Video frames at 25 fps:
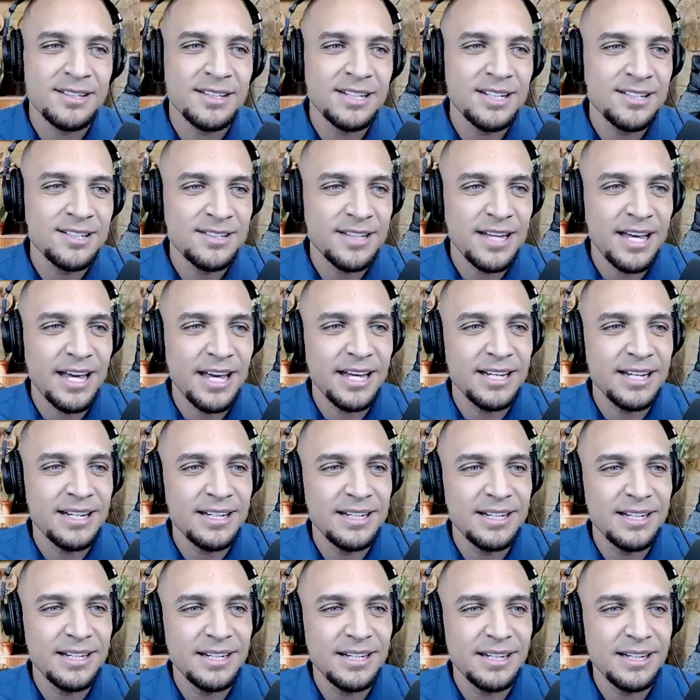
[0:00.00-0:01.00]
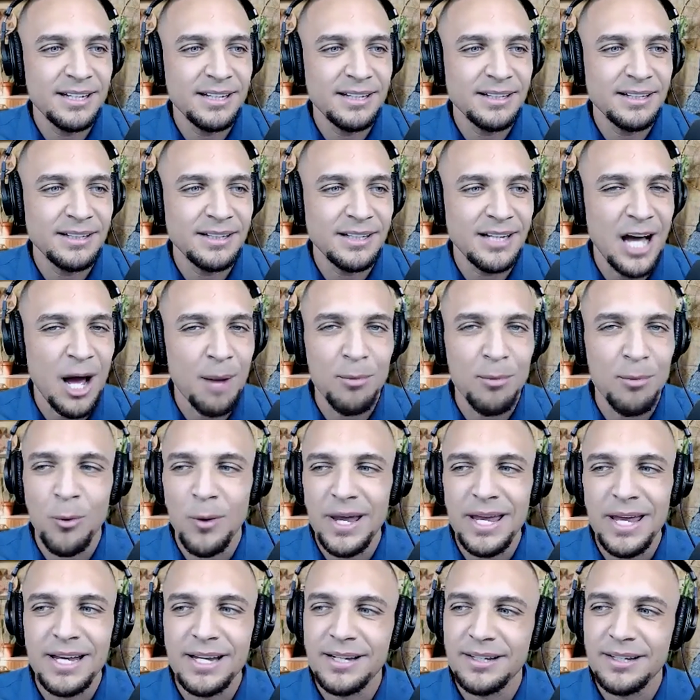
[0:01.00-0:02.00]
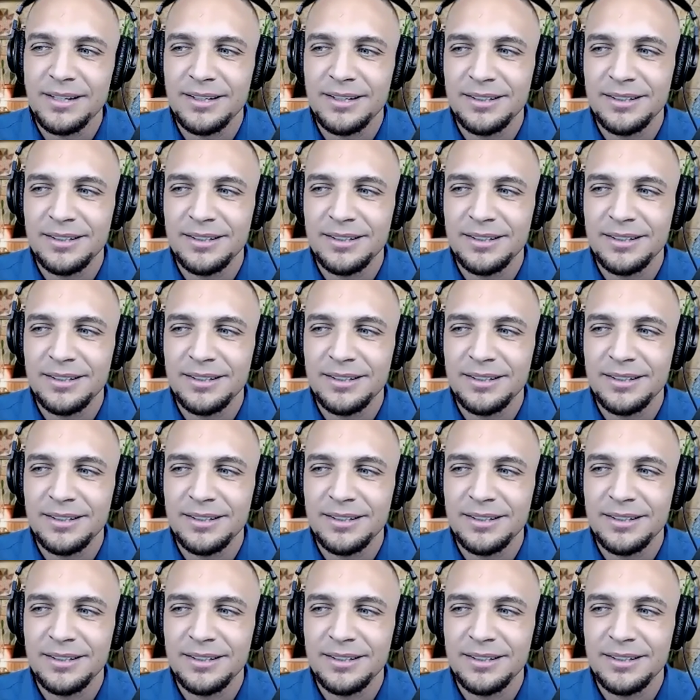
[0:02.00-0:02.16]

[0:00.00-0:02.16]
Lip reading: And he said, I'm awake.